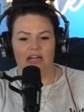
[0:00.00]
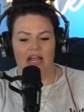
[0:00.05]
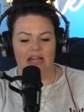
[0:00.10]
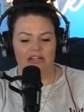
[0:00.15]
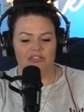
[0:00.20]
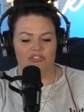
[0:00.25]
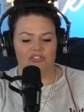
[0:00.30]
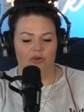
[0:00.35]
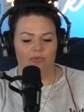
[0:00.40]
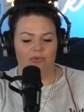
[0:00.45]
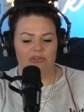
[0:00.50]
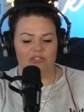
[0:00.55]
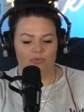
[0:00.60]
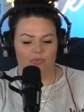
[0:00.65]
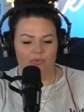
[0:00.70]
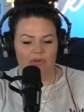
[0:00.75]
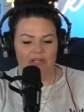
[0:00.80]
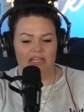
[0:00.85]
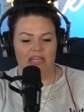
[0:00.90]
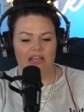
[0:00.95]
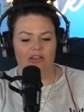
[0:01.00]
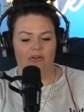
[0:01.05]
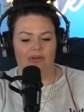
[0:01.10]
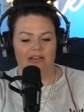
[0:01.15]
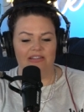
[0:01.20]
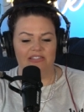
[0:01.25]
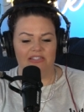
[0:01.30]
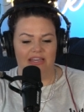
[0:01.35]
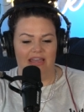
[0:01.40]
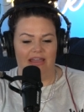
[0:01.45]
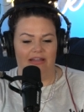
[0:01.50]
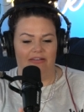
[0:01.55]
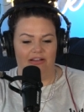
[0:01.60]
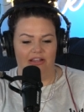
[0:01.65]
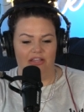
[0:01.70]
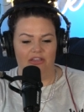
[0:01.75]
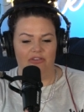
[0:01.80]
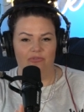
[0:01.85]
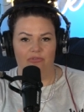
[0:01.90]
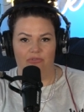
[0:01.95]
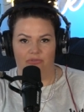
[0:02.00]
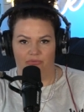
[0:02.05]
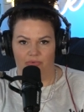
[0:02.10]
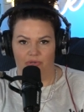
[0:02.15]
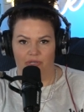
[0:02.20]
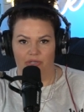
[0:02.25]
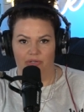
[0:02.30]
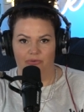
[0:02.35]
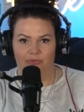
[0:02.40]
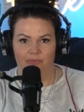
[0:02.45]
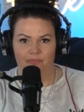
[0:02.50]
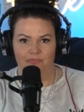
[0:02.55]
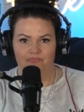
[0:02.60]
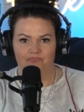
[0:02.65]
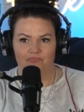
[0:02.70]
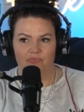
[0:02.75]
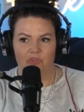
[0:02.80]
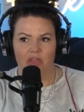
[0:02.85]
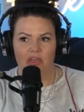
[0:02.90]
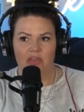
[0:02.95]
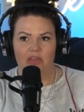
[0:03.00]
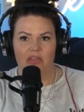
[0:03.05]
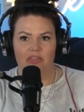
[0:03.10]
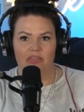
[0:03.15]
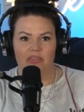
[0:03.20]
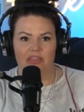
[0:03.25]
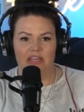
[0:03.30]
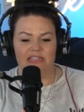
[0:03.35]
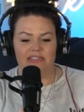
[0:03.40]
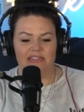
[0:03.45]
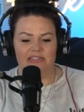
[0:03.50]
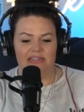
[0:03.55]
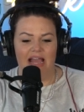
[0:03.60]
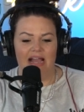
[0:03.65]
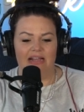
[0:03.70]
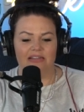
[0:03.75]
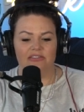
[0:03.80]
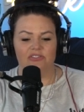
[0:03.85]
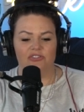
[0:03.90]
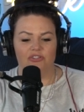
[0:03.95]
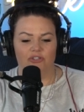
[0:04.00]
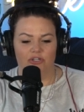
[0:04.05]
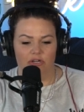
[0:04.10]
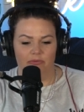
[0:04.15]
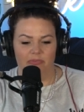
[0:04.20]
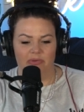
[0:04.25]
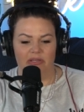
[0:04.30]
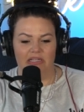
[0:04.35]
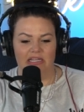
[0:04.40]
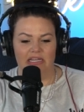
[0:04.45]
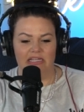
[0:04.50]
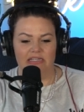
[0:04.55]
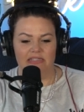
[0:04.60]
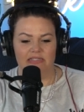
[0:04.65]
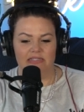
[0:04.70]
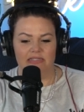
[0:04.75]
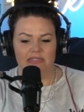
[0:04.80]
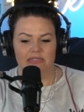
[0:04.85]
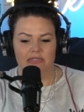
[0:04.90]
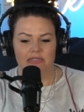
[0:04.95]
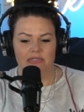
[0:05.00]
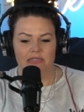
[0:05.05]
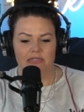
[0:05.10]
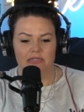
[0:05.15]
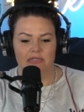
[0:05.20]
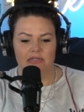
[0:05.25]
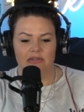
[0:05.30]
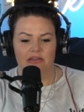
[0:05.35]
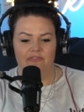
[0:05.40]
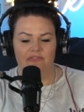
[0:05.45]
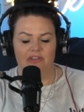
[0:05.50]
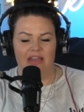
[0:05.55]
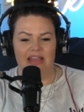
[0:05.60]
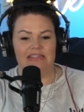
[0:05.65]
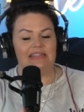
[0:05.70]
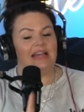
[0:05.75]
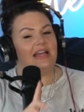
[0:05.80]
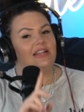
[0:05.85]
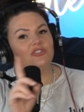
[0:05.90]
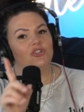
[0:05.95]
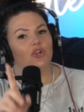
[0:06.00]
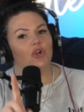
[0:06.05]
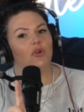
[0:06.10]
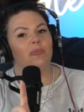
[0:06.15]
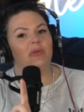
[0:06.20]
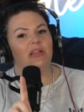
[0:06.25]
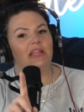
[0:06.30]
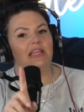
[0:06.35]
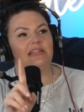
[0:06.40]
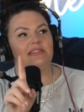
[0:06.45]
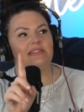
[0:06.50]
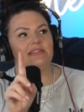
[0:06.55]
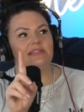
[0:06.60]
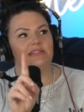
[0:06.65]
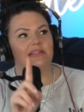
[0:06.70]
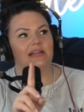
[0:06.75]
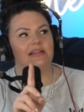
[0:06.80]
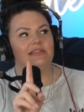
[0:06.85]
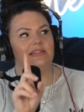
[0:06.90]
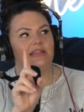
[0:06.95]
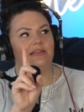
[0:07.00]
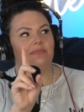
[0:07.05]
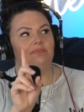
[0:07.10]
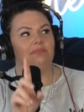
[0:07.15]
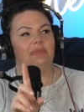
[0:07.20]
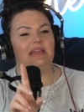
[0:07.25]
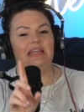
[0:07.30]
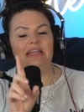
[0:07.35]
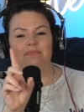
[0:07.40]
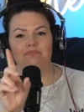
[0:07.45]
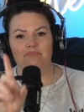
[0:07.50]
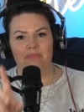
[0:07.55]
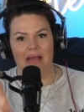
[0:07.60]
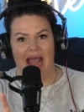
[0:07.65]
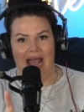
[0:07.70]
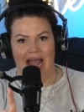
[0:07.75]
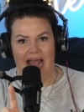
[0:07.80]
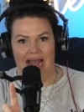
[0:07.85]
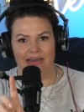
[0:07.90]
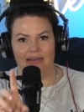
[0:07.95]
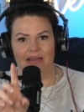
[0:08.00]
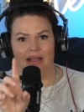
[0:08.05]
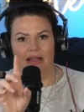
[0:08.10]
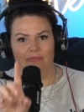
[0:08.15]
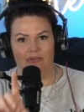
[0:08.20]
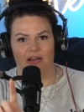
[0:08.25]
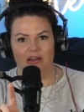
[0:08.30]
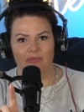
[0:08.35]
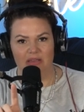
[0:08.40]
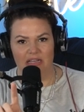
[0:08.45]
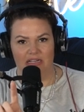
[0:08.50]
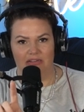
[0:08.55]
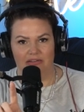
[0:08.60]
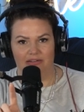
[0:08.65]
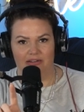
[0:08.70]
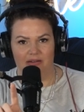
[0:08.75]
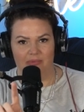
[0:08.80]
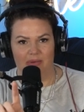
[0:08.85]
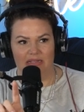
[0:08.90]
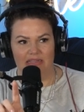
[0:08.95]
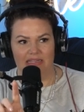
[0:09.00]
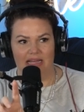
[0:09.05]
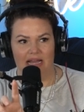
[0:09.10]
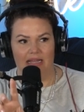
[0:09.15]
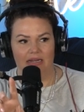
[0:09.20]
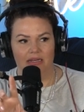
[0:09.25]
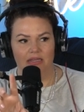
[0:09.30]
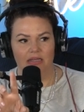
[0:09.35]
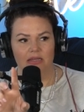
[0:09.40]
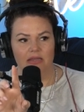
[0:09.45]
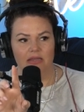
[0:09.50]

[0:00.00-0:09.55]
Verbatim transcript: And so what's really going to carry you through this next turbulent phase. And turbulent doesn't mean bad. I want to be clear about that.